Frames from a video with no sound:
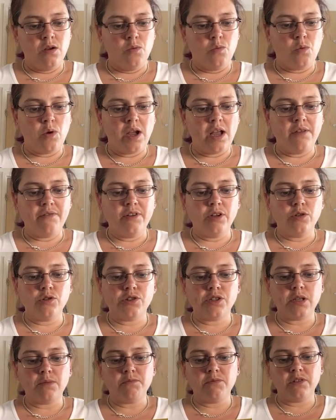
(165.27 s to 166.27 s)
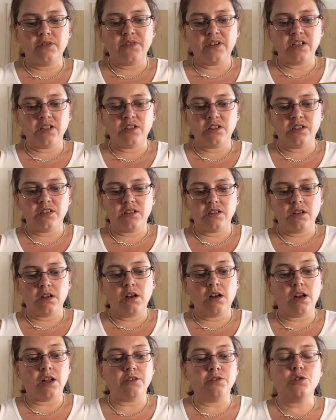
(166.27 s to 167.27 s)
Whatever your summer adventures...
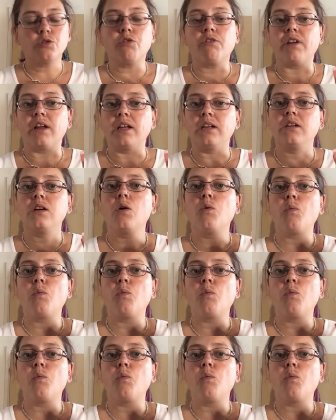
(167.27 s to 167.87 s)
Oh, sorry.